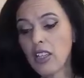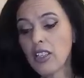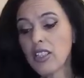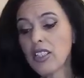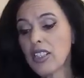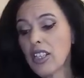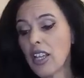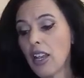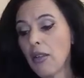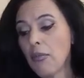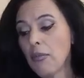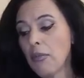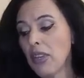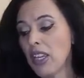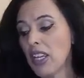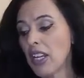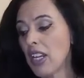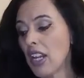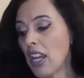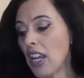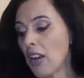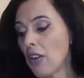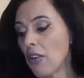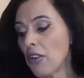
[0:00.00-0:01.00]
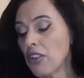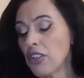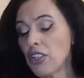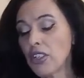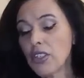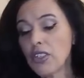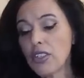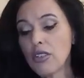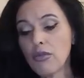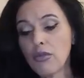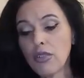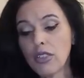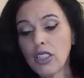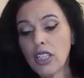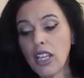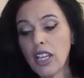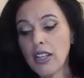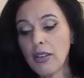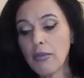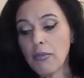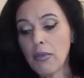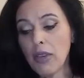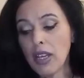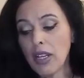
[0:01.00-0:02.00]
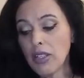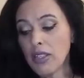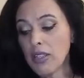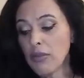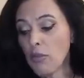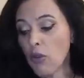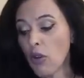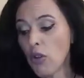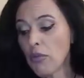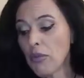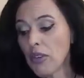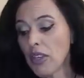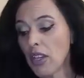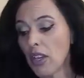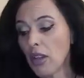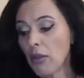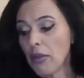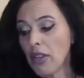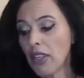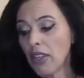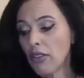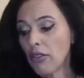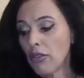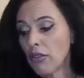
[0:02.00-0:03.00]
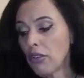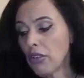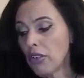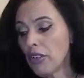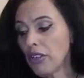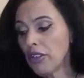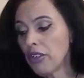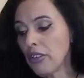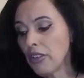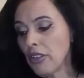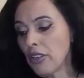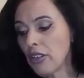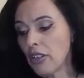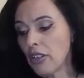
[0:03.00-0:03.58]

Some inheritance related matters might be coming through.